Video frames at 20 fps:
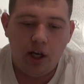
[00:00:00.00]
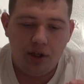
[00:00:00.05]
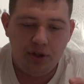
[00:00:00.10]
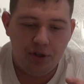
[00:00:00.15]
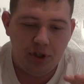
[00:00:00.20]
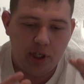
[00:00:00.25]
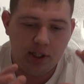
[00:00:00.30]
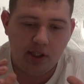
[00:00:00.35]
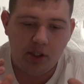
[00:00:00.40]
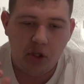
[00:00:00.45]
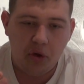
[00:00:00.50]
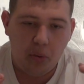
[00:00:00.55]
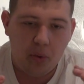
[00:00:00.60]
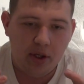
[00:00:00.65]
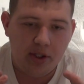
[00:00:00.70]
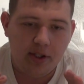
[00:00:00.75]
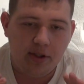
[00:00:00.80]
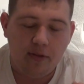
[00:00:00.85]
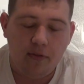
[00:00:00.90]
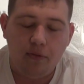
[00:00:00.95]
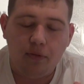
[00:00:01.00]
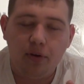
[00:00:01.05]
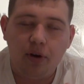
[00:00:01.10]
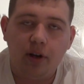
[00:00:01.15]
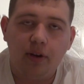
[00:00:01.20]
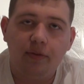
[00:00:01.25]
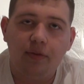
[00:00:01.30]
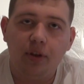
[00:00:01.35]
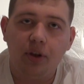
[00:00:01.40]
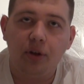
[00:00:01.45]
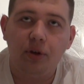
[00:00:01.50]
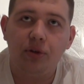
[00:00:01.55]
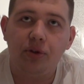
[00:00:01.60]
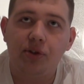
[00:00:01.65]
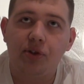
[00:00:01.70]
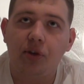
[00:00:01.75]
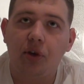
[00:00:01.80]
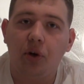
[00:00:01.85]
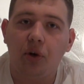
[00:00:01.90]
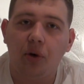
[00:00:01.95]
just to what's in front of you,
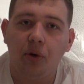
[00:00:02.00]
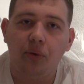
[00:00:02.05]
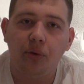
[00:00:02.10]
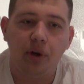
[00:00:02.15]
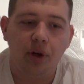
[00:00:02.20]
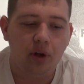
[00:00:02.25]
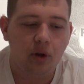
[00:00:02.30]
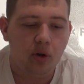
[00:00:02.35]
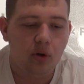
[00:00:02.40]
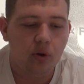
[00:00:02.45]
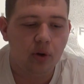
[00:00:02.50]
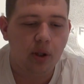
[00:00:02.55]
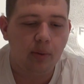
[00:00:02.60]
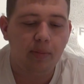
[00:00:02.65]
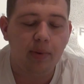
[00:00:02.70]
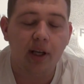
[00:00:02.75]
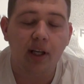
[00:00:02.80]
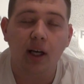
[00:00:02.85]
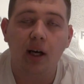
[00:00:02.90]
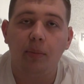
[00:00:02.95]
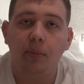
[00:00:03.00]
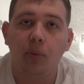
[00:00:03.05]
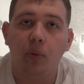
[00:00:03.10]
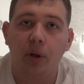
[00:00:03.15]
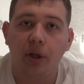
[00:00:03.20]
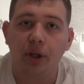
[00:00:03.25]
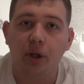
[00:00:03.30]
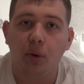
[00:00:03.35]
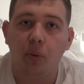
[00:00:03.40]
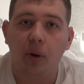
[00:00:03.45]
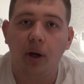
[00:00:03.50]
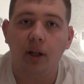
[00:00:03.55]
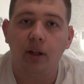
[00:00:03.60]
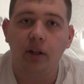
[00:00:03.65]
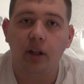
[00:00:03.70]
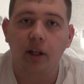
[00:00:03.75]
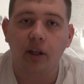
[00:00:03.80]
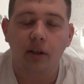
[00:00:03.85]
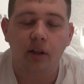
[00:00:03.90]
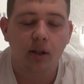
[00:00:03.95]
so it'll only pick up when you're
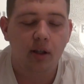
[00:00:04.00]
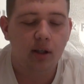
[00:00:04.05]
welding.